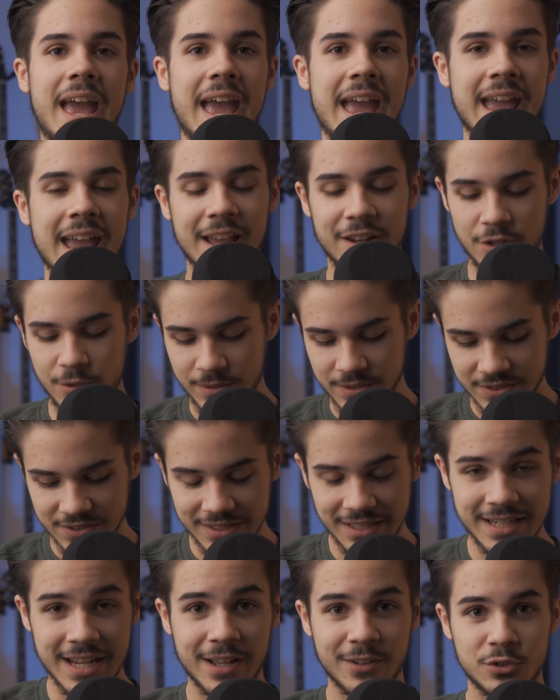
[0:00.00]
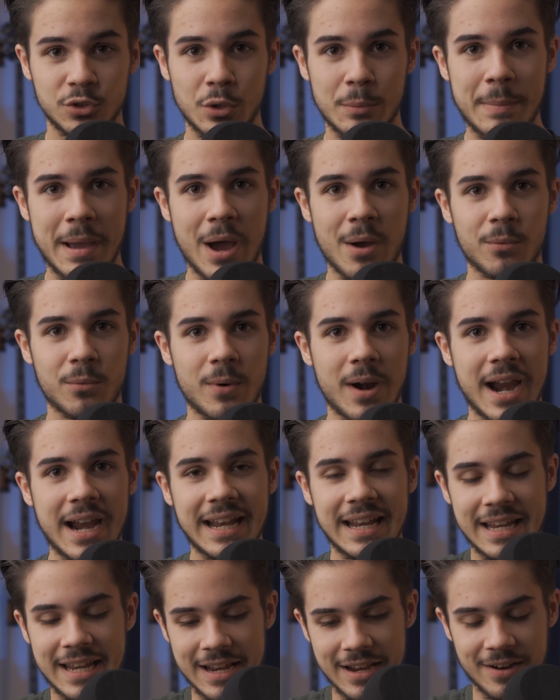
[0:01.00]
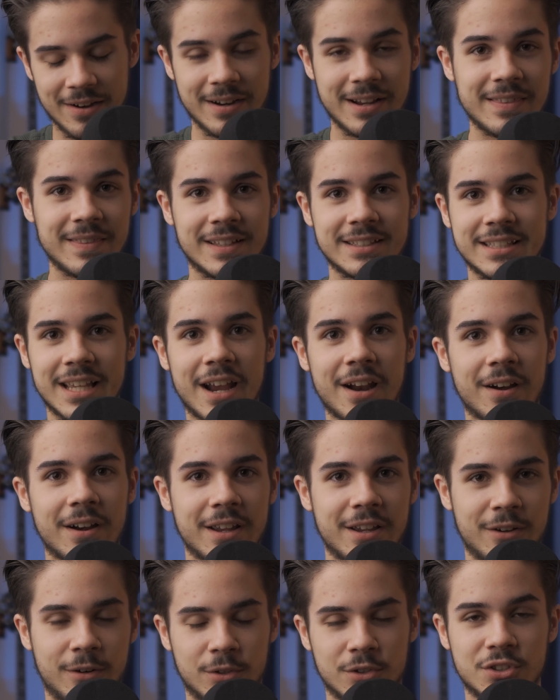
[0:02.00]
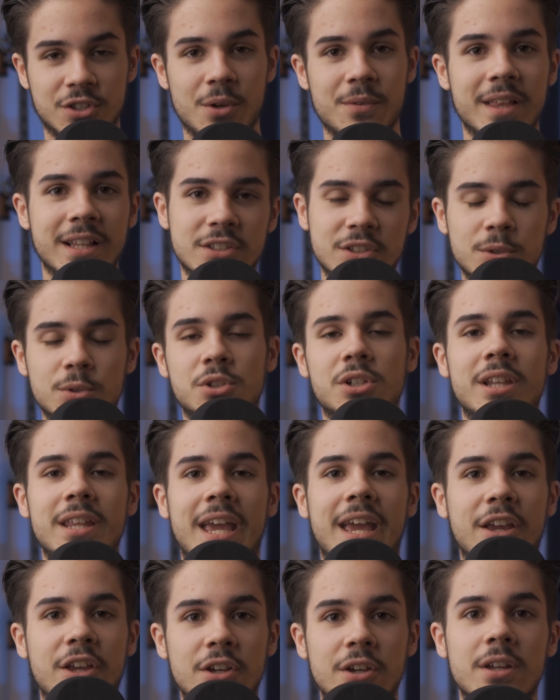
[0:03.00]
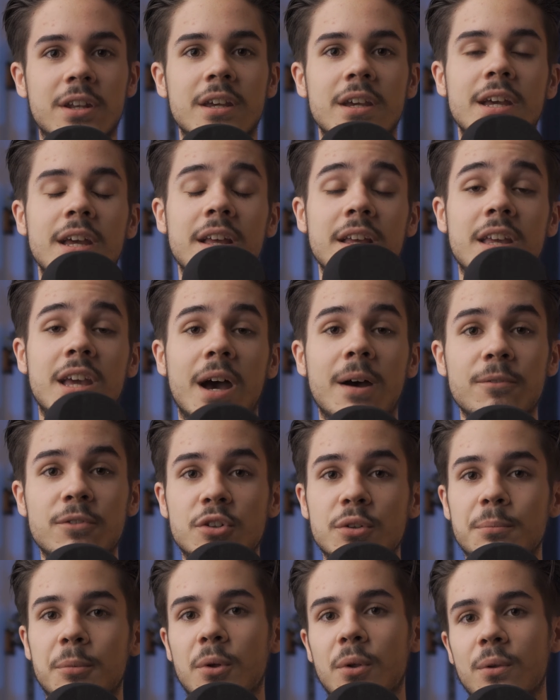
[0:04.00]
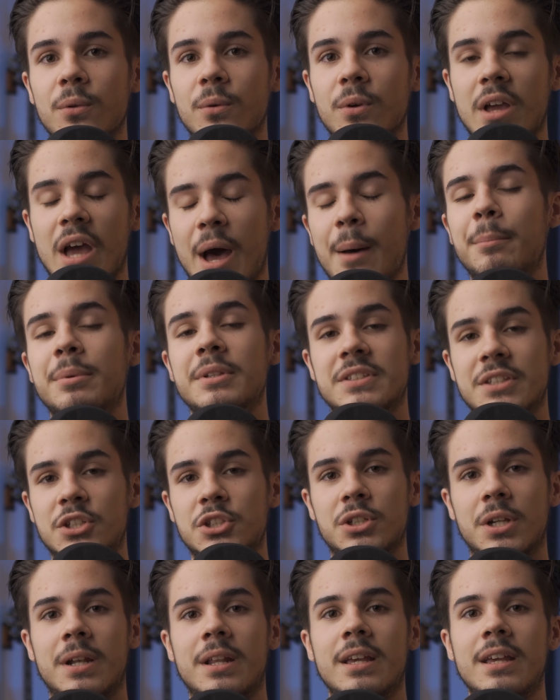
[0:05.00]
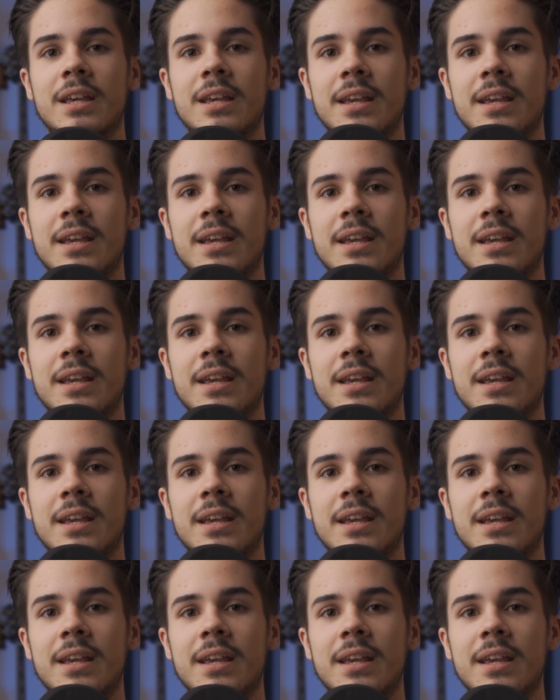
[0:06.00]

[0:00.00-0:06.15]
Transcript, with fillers: and you can see down to about right here in this area. So that's usually a good, comfortable composition.